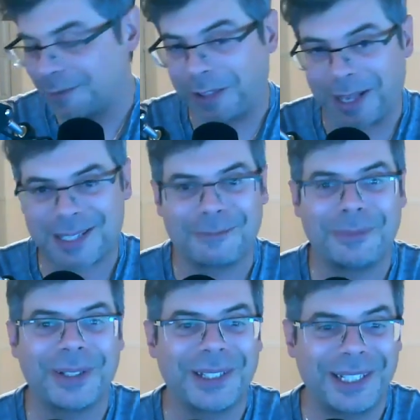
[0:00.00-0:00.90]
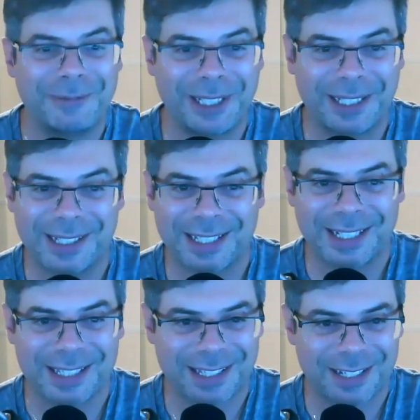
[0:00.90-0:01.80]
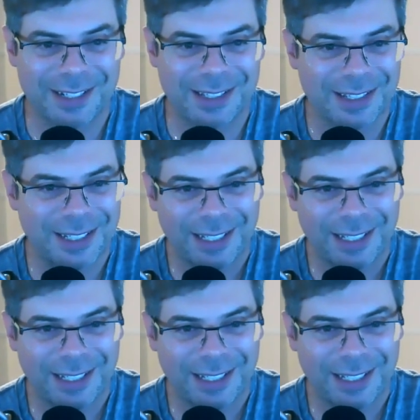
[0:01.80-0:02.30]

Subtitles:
flexibility, because that's just,